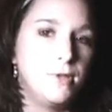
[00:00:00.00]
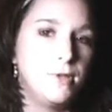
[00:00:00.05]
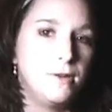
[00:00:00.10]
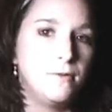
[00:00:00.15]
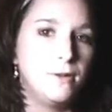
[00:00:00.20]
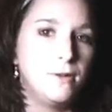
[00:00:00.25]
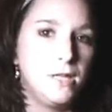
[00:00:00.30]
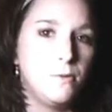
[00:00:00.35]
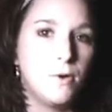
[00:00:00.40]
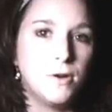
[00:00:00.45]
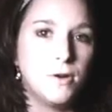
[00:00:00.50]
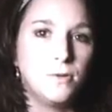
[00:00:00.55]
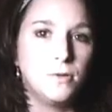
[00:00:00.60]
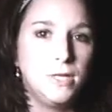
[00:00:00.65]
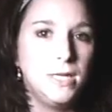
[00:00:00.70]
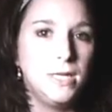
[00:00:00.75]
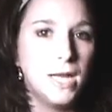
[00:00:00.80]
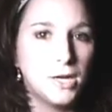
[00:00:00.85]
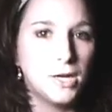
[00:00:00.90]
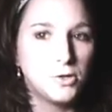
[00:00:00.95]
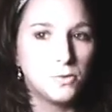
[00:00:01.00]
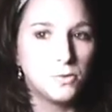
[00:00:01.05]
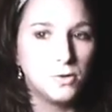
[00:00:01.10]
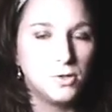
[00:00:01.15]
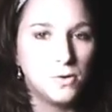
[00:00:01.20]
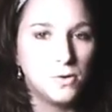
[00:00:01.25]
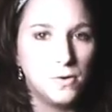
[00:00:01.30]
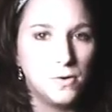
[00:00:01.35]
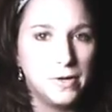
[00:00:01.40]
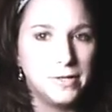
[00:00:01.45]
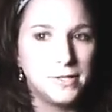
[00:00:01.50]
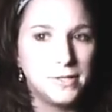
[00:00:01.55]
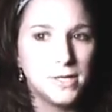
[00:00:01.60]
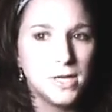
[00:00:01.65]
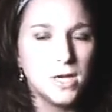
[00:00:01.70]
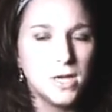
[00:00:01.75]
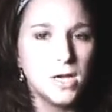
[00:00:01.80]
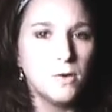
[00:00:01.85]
They really want only natural toys.